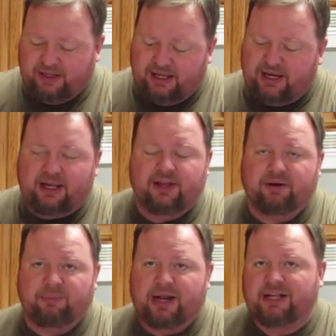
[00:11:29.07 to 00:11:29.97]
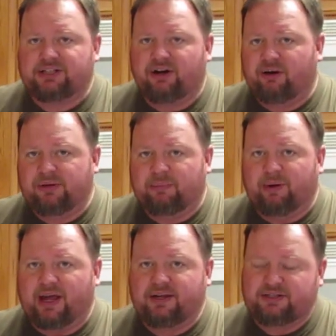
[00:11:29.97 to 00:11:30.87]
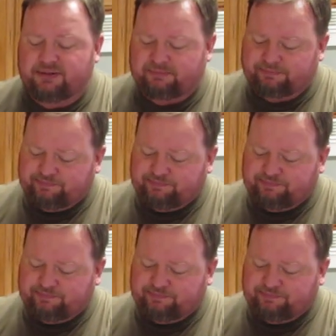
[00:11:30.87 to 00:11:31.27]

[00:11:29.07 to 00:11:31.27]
any other, but I start with a base